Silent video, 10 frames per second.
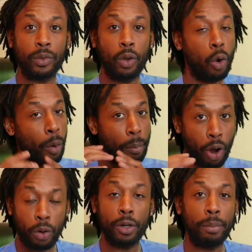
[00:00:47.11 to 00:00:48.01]
or
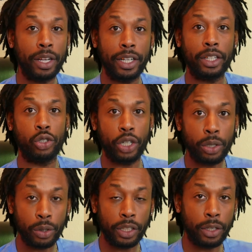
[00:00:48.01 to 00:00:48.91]
borrowing money in
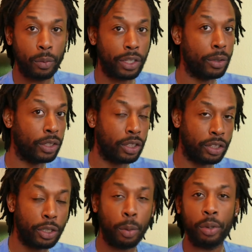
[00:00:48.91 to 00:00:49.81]
generally, whether it's a
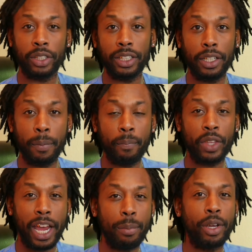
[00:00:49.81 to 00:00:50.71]
0%
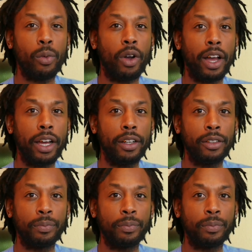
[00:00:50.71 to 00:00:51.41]
APY